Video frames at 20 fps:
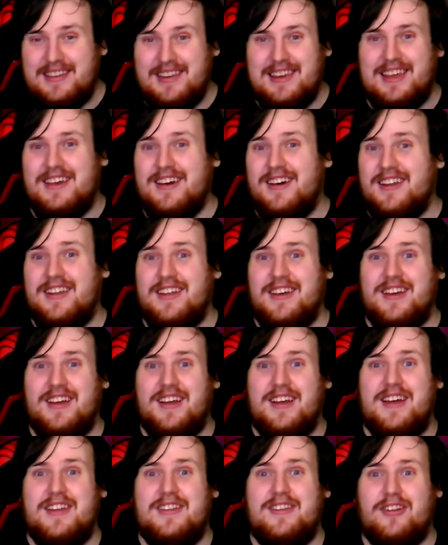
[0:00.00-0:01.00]
got
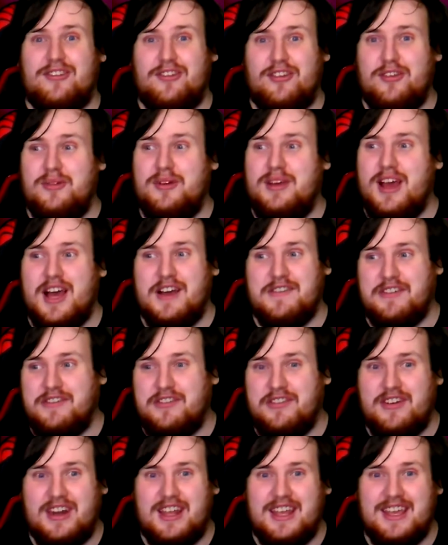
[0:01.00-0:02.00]
a Doctor Who card for
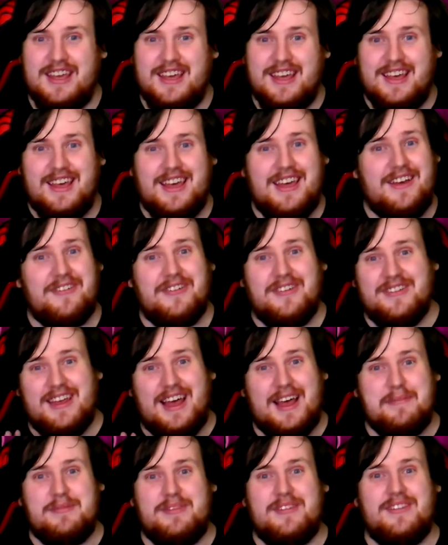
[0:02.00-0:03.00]
free. It was
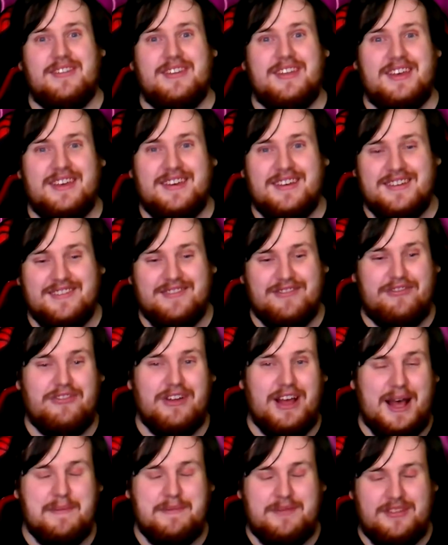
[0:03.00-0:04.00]
absolutely
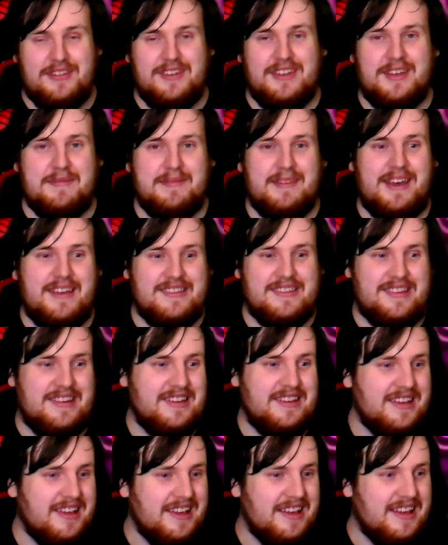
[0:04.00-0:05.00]

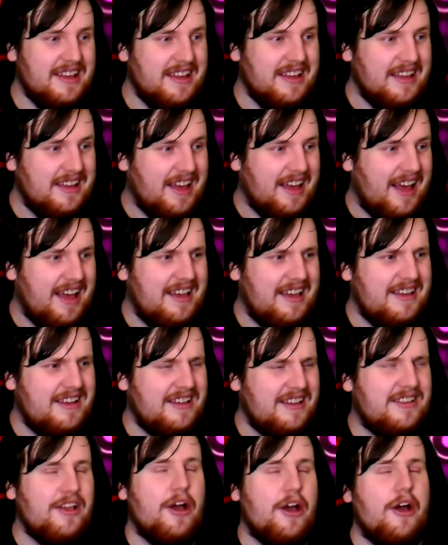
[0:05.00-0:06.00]
amazing. I
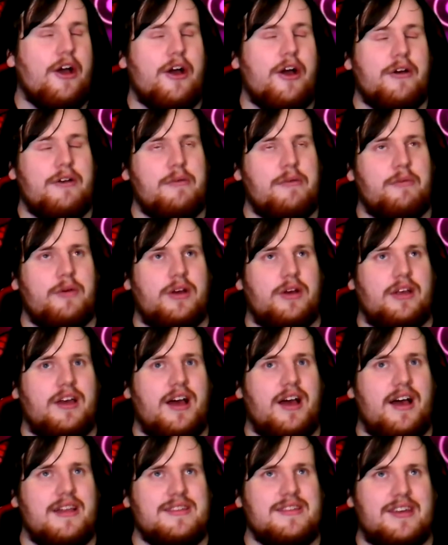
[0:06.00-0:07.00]
remember what
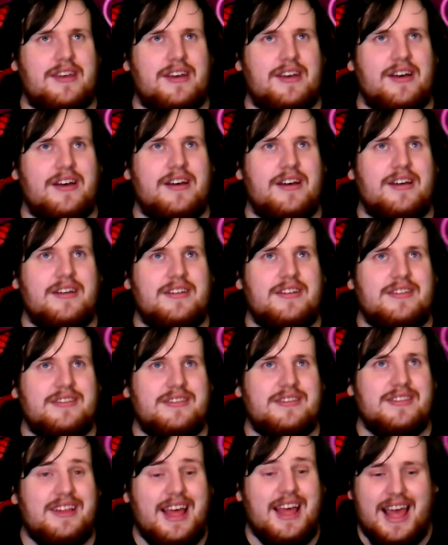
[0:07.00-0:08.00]
cards I got.
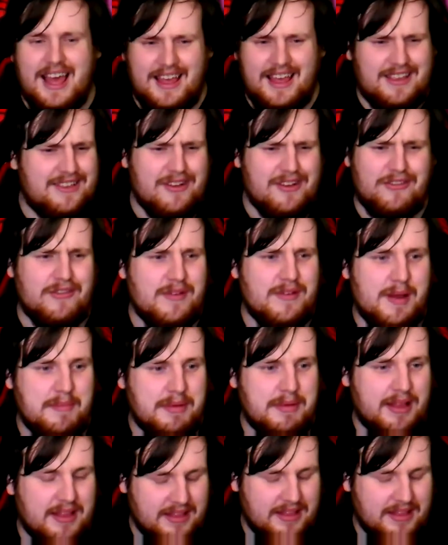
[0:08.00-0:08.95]
I don't remember.